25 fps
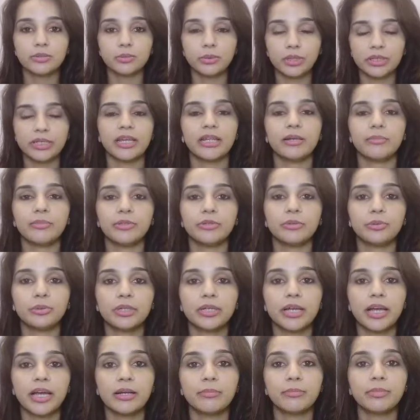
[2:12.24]
So what I'll be
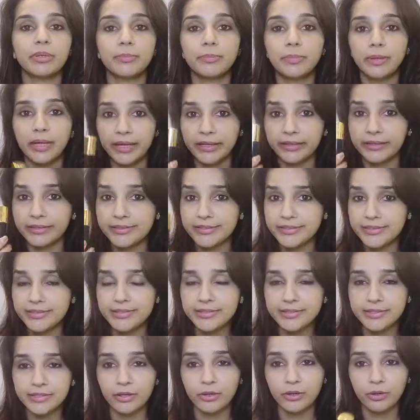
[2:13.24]
doing, I'll be applying
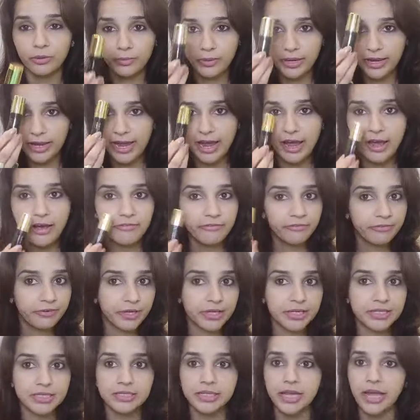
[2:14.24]
this on my half
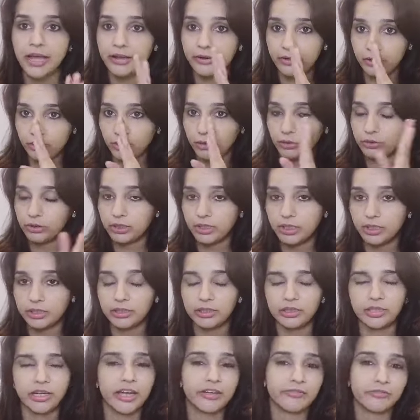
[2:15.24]
face, and on the
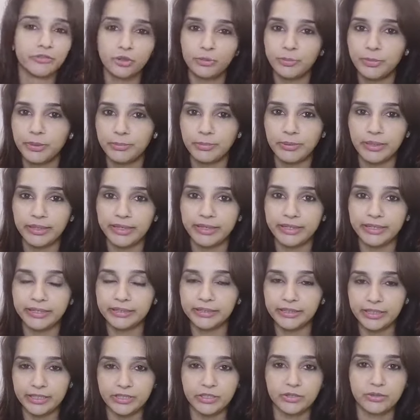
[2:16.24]
other I won't be applying
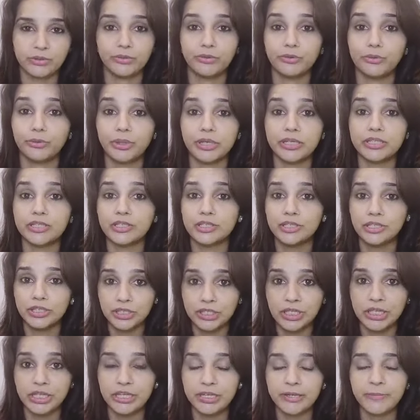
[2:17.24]
anything. So you can
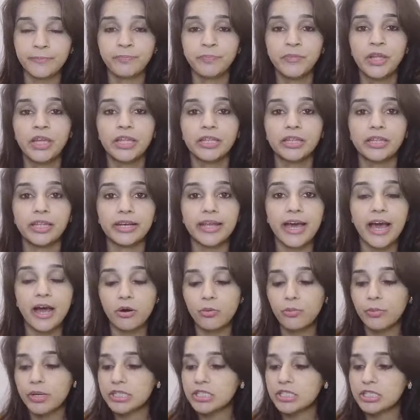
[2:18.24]
just see that
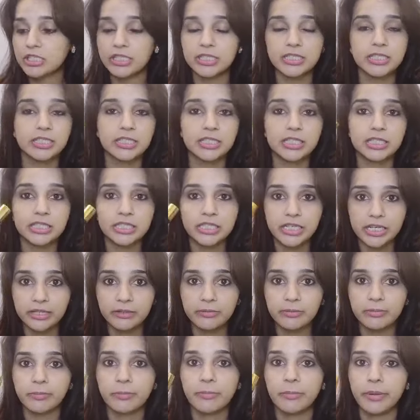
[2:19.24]
how much this
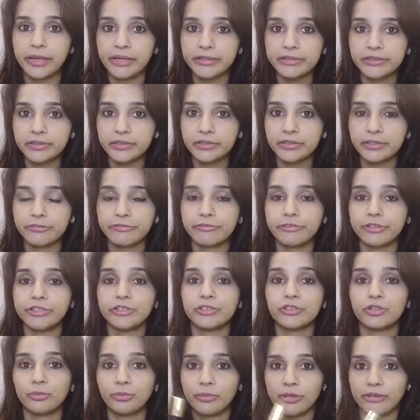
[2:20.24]
stick makes the
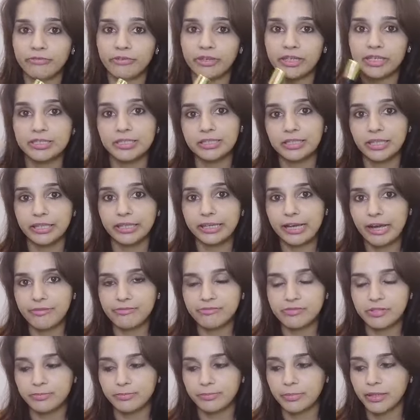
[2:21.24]
difference on my face. Like
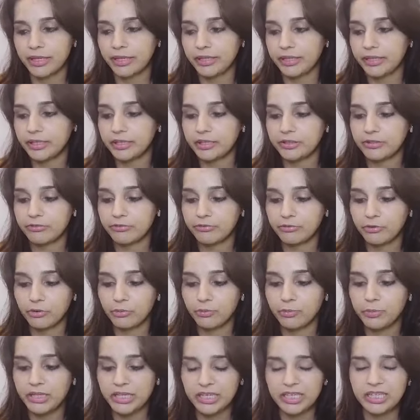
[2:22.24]
after applying it,
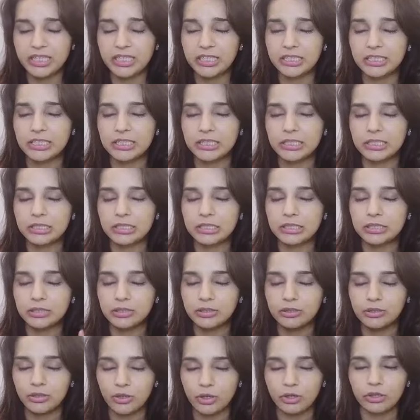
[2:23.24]
for me it's
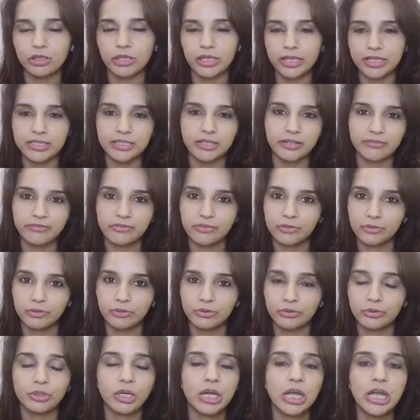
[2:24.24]
not, as I've
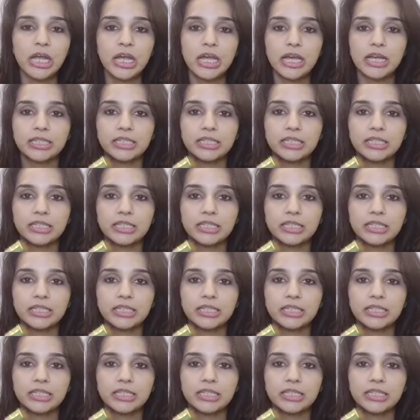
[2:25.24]
told you,